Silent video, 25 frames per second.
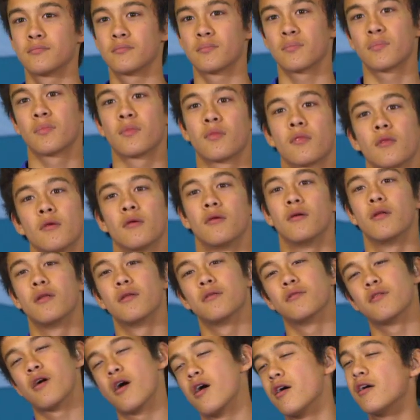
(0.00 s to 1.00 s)
there's a
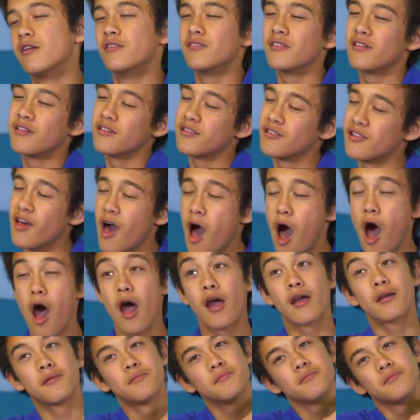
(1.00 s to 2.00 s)
song, there's a
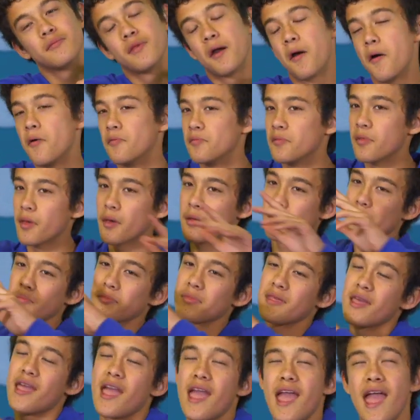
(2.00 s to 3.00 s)
song, there's a song, there's a
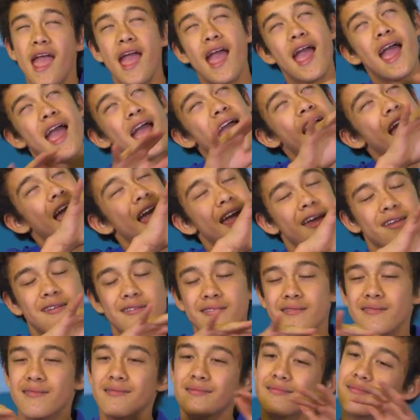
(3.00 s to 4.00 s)
song in the air.
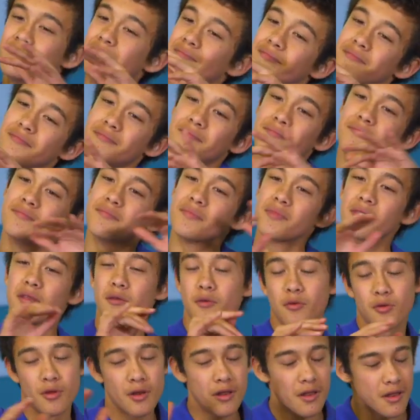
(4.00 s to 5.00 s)

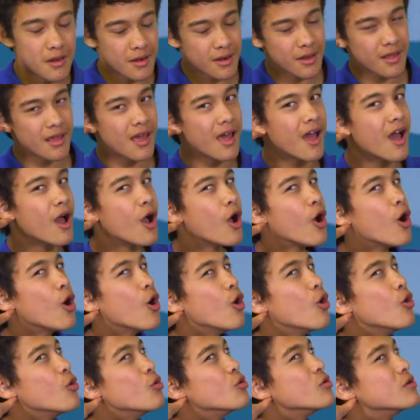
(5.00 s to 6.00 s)
If you listen
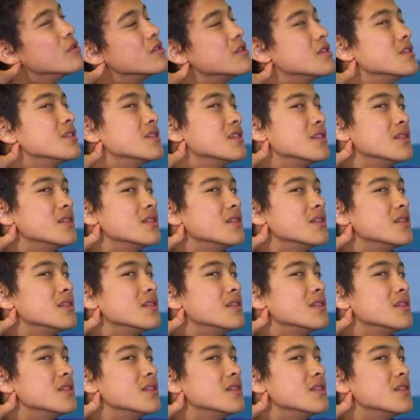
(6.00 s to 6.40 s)
close,